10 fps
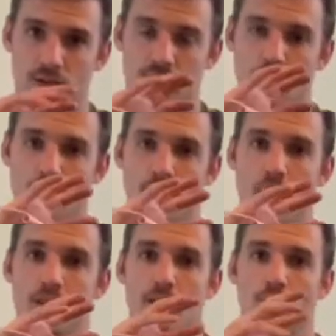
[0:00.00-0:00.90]
turning
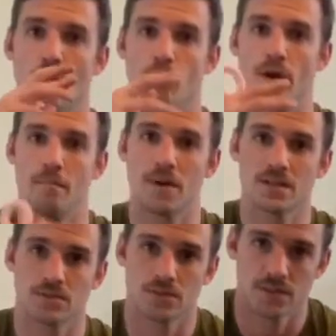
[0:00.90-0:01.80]
on the appropriate
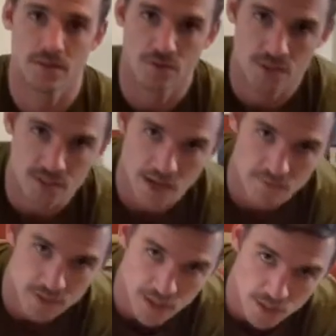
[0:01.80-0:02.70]
muscles. They're just kind
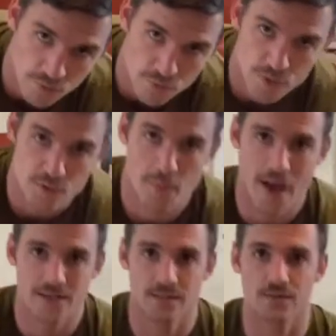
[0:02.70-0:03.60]
of getting through those
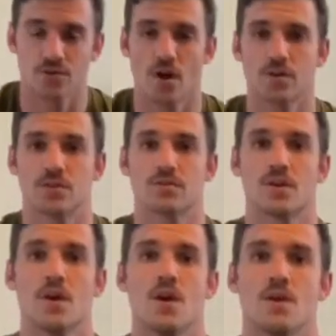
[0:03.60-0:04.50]
passive structures.
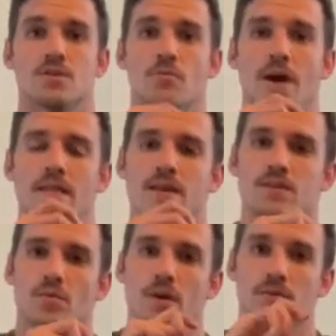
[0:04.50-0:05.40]
So by
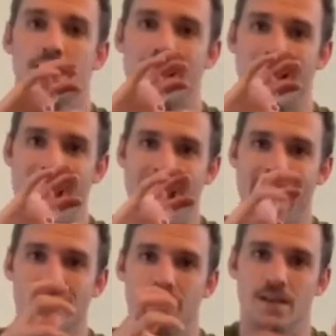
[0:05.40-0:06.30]
this, we're able to kind of
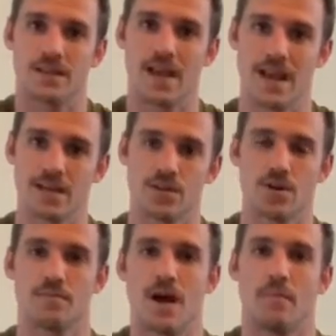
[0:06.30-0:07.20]
activate the
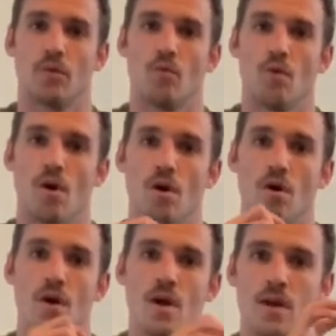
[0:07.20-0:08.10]
anterior abdominal
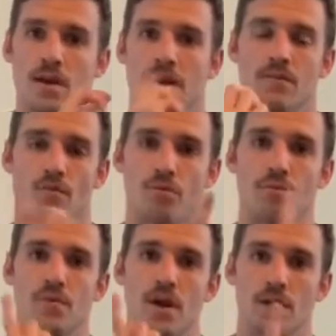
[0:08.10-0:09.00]
wall, kind of the
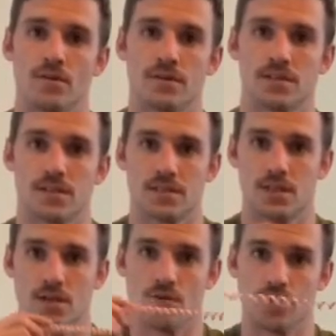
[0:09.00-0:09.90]
three hundred sixty
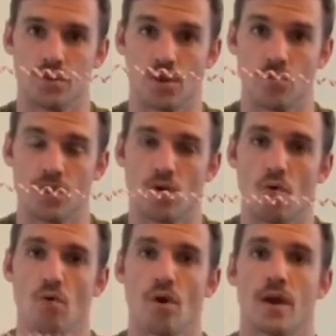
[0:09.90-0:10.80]
degree
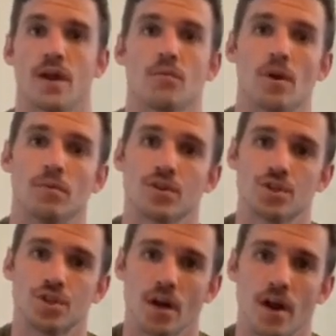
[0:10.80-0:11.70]
core, and we're able to
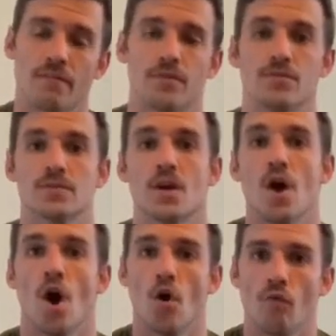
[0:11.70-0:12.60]
shut off those
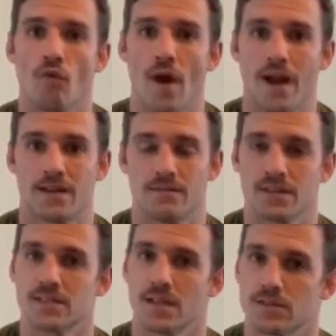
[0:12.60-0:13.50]
overactive
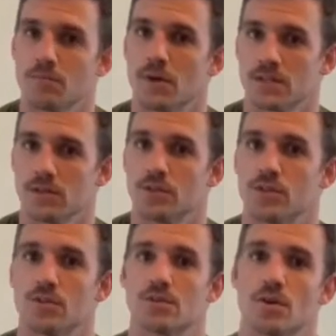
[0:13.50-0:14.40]
extensor
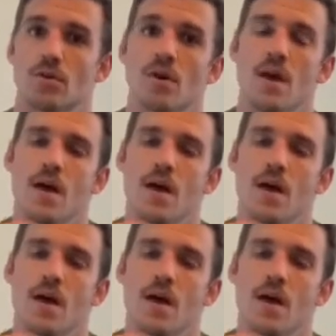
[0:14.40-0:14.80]
musculature. So